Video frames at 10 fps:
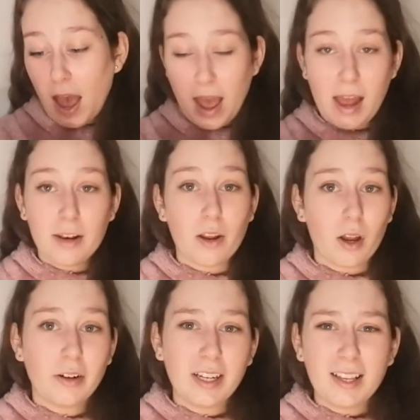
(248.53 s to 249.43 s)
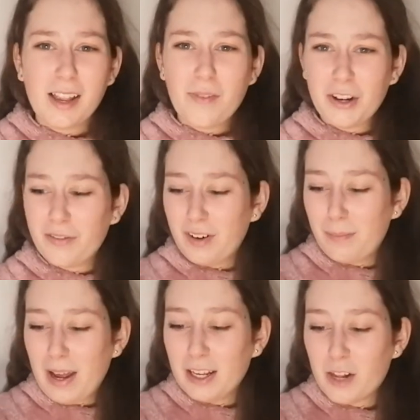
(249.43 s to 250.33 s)
And this is one of the
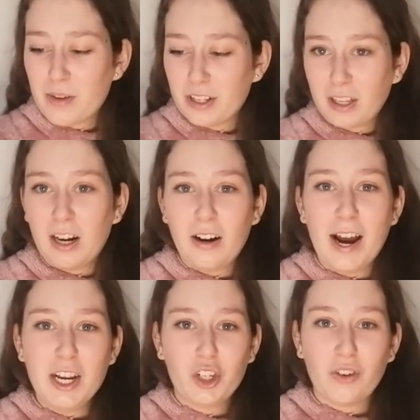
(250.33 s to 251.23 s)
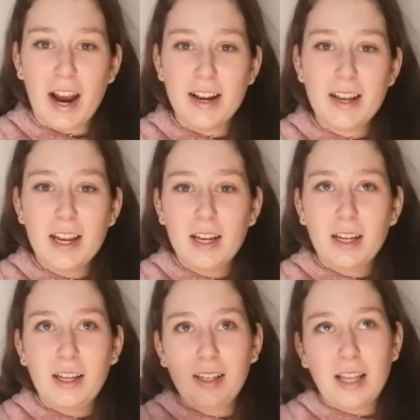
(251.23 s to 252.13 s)
best mascara I tried,
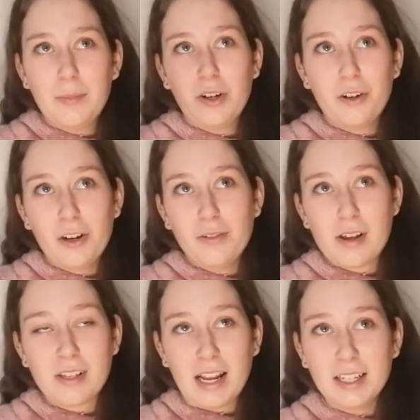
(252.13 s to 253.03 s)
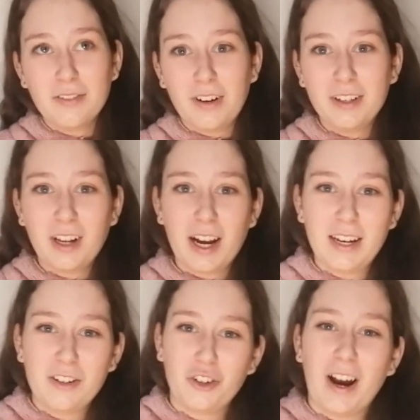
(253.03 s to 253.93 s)
except the other essence ones
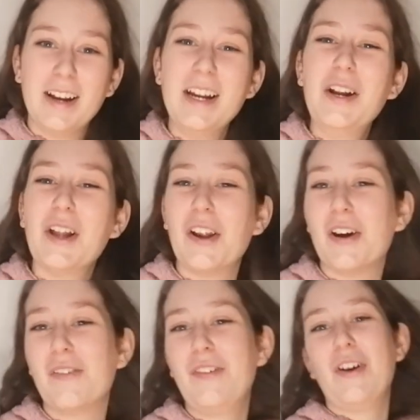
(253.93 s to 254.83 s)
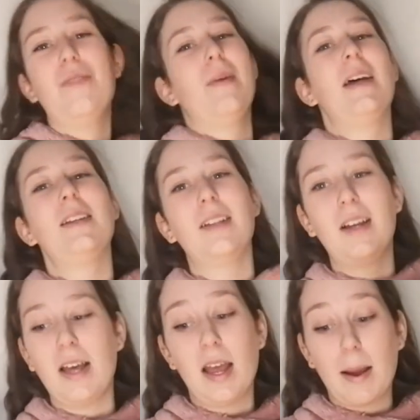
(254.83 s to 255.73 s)
I tried in another FloMas.
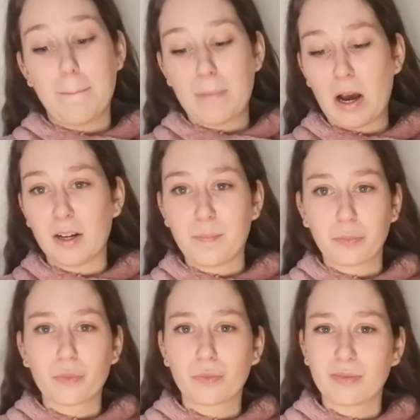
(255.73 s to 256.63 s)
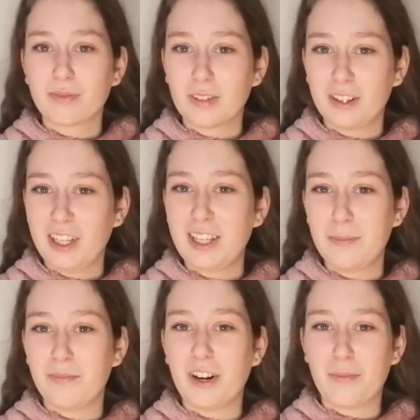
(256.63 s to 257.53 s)
But this
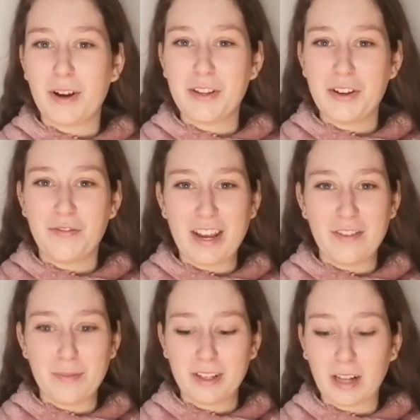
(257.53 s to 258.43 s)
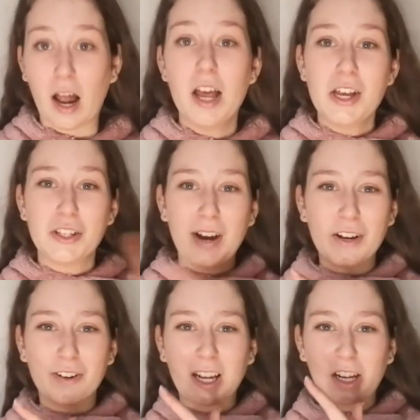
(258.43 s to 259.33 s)
is one of my new favorite mascara. So
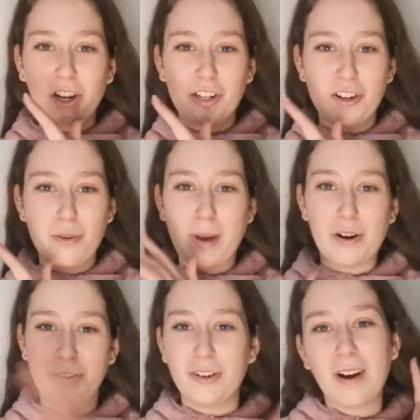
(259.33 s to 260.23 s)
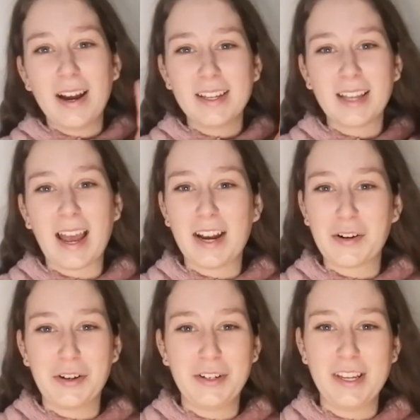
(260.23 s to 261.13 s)
I'm quickly going to do my other eye
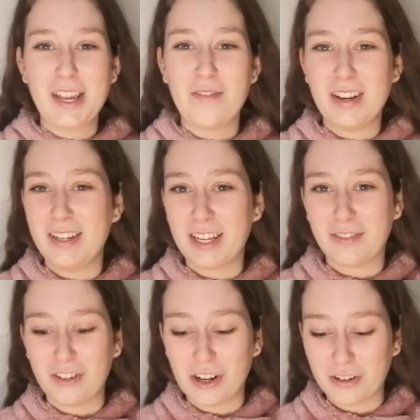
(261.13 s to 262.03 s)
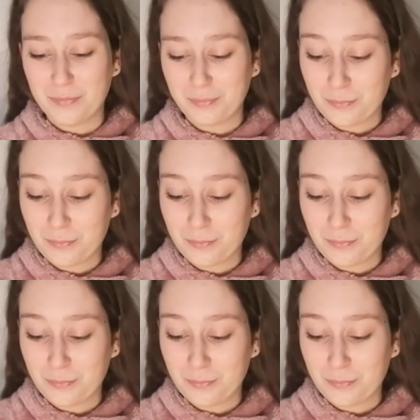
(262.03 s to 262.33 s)
and continue with this vlog.